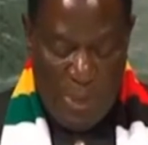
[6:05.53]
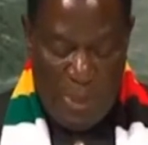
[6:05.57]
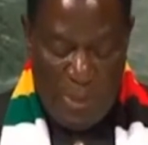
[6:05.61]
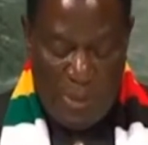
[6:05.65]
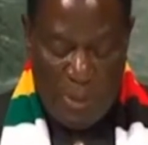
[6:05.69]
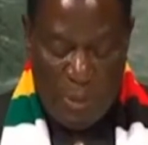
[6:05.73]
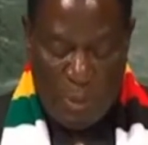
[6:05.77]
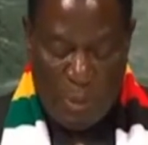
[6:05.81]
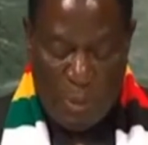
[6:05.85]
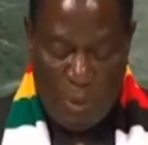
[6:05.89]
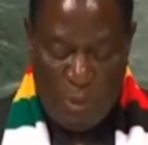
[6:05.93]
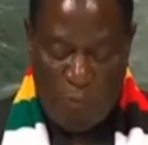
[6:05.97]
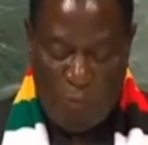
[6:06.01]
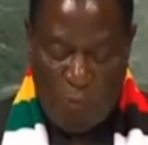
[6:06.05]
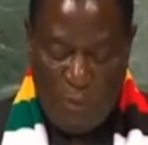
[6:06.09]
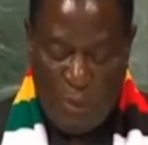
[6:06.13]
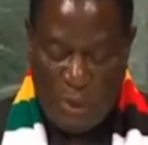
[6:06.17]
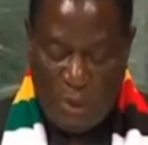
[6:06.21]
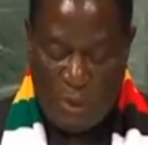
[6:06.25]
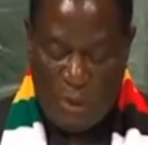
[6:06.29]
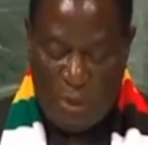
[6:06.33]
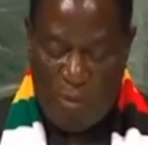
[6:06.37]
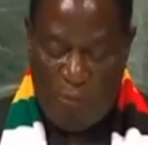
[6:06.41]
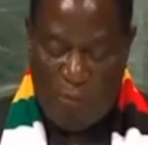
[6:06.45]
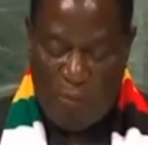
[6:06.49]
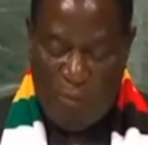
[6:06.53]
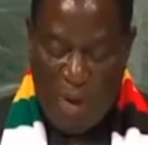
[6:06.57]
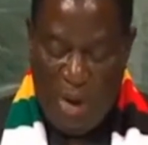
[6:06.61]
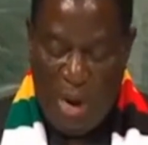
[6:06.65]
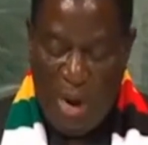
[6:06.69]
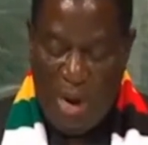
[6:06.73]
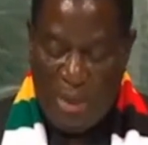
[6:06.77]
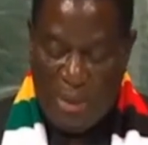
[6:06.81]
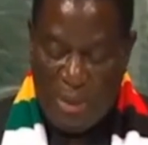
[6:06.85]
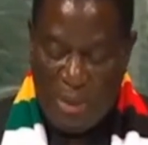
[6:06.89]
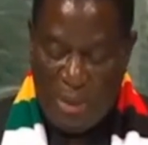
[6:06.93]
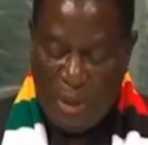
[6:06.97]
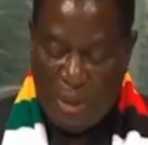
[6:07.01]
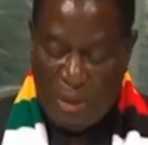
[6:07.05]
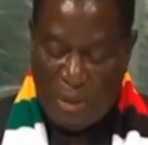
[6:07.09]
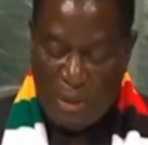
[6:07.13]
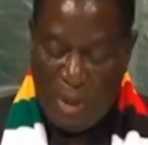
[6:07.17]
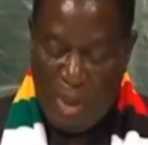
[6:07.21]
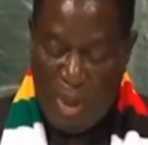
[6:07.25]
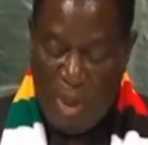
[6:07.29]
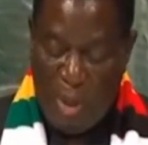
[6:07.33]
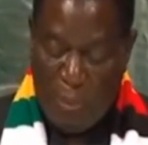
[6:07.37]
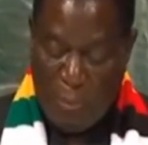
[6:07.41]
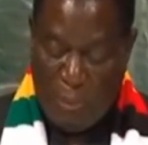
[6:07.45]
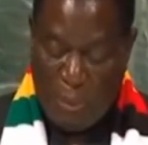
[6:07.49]
the provision of
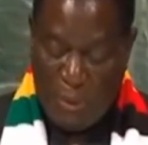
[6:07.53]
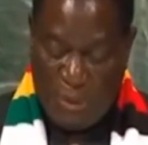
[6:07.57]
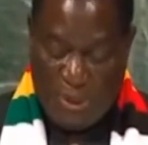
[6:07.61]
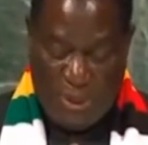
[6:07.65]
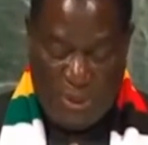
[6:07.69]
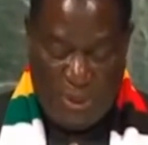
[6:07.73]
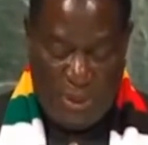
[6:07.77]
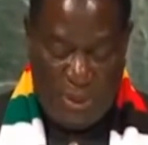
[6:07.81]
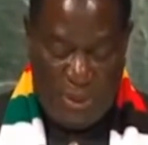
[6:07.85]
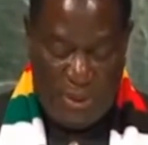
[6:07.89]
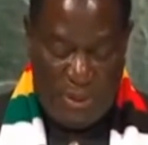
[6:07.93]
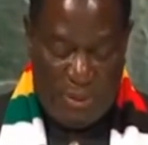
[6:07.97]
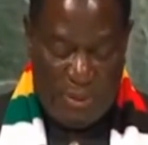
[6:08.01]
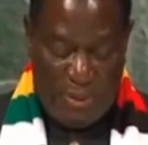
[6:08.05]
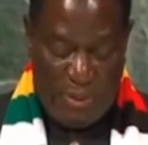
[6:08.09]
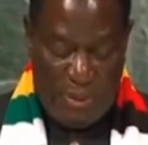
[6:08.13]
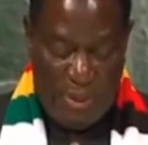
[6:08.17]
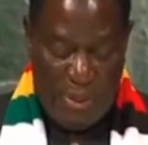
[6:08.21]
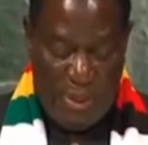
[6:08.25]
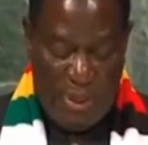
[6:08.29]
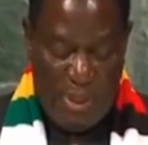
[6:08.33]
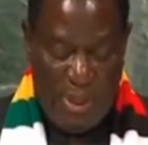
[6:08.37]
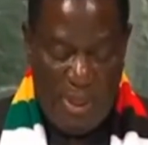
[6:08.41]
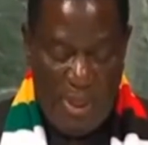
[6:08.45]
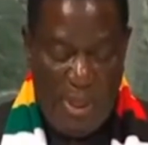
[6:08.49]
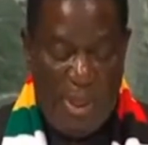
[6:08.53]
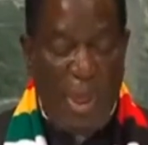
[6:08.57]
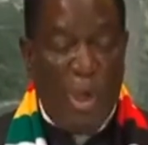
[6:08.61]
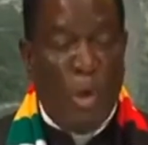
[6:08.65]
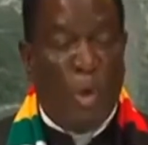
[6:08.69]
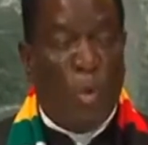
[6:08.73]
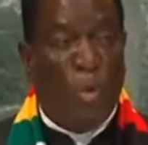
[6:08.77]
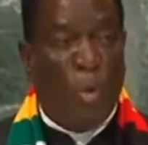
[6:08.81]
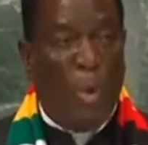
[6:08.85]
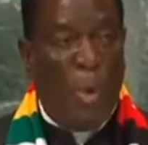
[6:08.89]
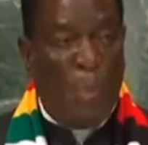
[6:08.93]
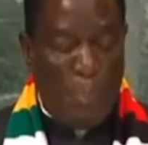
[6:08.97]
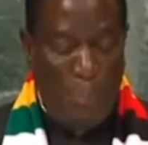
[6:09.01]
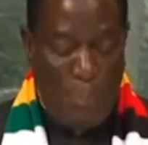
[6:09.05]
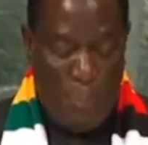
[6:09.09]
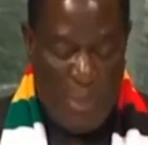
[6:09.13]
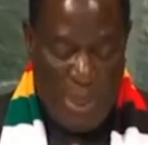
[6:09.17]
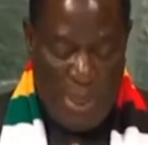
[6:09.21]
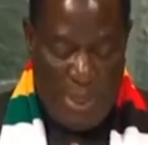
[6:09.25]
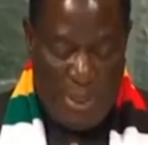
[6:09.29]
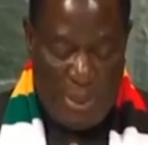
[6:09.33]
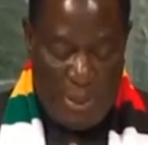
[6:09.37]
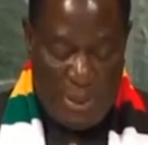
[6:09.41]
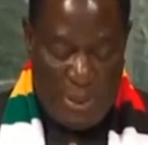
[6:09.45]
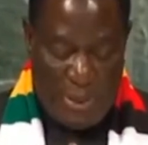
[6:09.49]
agricultural inputs,
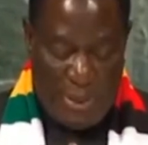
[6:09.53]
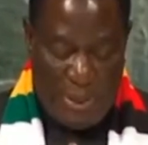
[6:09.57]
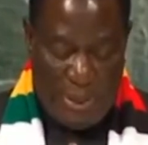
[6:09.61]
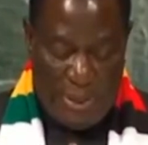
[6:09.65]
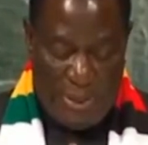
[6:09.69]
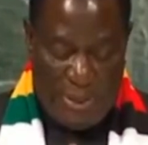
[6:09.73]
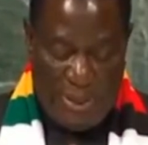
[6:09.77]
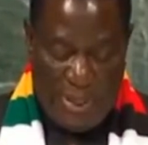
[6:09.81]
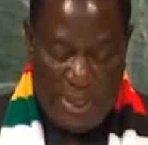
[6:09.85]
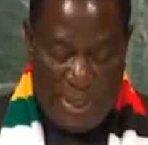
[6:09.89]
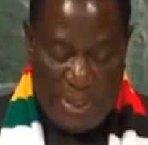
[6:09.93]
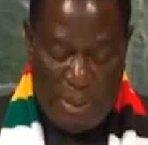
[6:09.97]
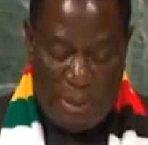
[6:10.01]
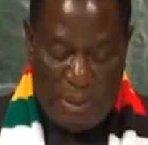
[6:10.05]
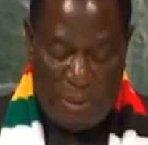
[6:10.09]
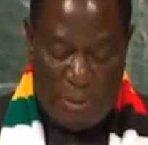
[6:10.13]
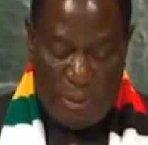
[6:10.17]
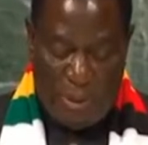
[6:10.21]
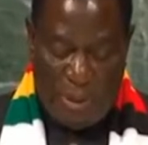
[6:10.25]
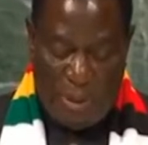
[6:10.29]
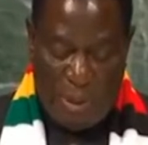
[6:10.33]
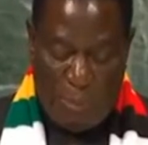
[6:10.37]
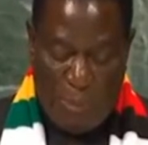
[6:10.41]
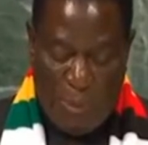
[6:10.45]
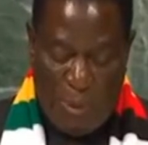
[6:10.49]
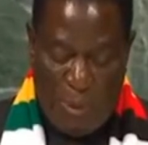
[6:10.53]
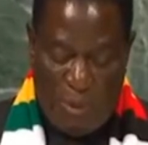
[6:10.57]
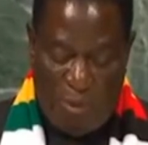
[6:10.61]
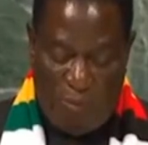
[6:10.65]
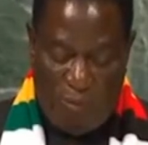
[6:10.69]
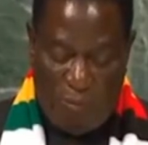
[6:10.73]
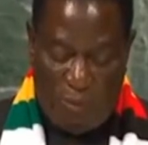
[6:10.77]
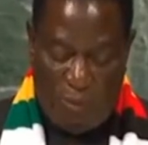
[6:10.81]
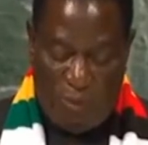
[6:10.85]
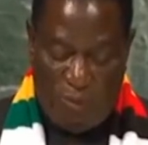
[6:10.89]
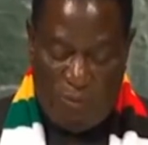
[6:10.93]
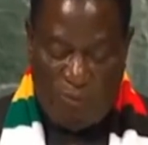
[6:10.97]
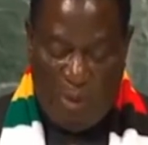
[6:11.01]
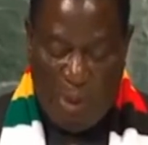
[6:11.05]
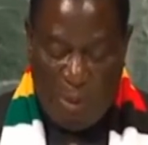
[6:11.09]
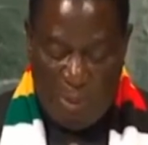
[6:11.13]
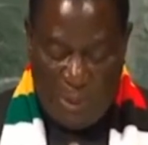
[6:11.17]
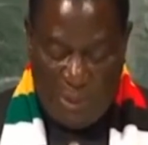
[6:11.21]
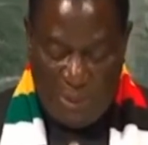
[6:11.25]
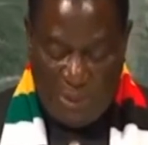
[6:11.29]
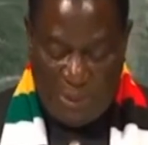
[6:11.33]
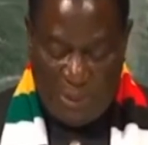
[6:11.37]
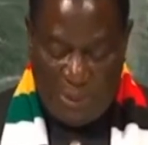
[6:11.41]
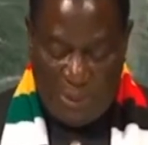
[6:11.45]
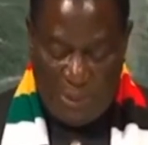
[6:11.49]
equipment, and technical support to
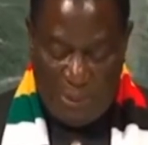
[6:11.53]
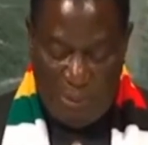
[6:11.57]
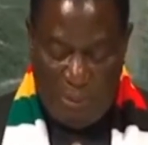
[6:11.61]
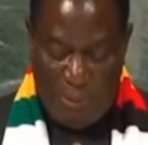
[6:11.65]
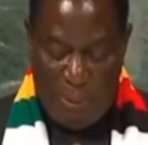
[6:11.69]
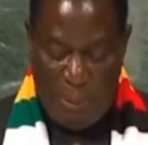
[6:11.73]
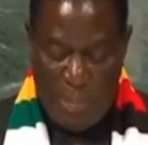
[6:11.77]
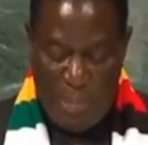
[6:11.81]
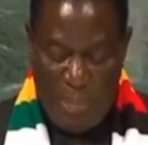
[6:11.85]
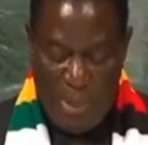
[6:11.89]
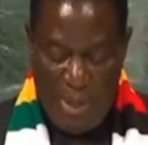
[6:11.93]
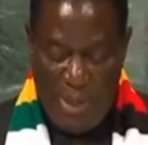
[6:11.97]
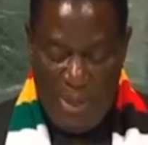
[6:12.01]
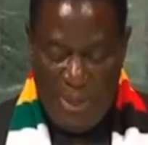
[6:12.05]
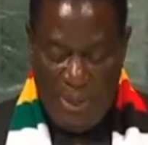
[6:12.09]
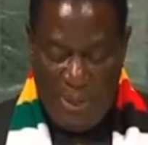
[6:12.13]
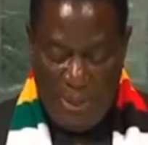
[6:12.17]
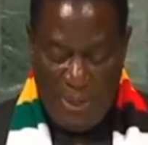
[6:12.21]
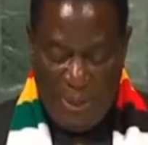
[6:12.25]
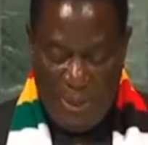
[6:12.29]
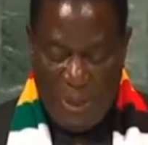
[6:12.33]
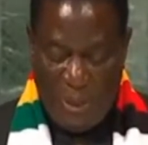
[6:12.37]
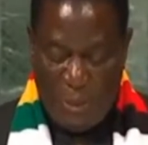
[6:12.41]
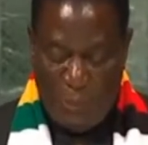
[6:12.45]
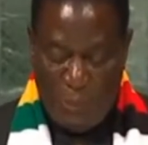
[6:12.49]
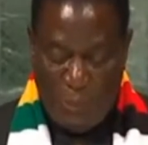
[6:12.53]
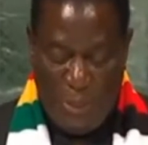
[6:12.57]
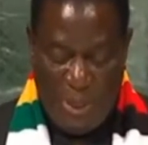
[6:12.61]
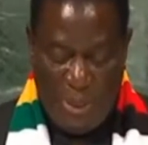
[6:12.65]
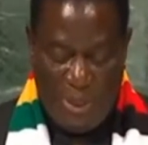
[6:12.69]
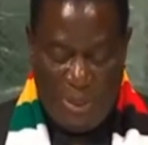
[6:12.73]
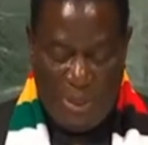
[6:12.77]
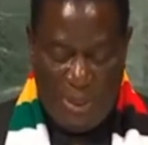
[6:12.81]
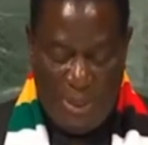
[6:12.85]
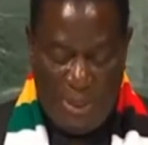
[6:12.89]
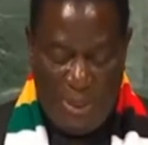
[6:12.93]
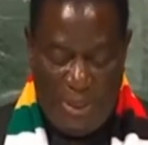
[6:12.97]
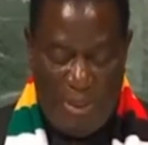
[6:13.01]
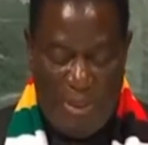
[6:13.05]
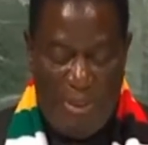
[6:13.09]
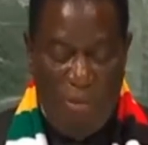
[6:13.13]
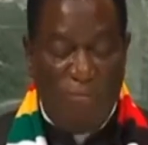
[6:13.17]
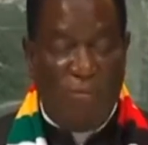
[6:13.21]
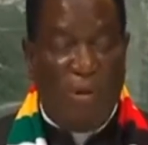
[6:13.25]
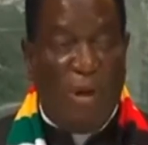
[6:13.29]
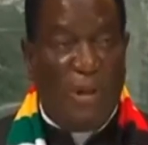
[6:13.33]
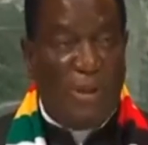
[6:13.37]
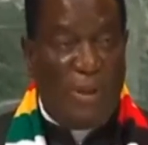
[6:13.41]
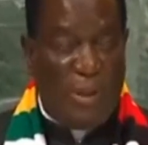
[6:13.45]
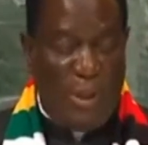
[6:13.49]
farmers, especially the
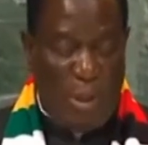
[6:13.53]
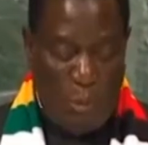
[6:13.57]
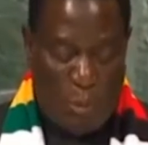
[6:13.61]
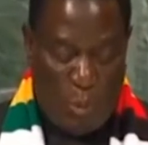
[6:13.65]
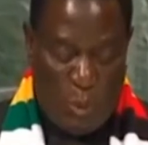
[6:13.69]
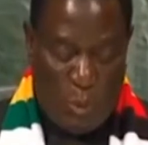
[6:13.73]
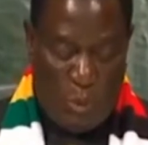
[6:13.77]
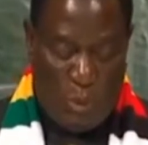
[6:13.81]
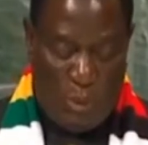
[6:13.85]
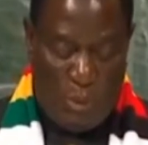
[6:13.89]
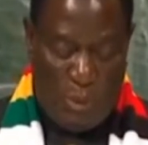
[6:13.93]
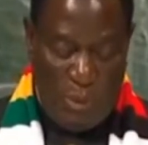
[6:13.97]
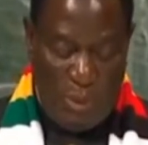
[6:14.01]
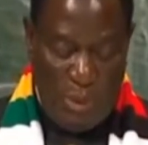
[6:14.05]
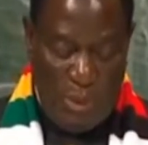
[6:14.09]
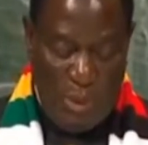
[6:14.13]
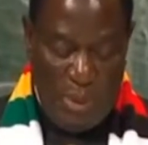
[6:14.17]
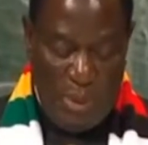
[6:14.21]
vulnerable,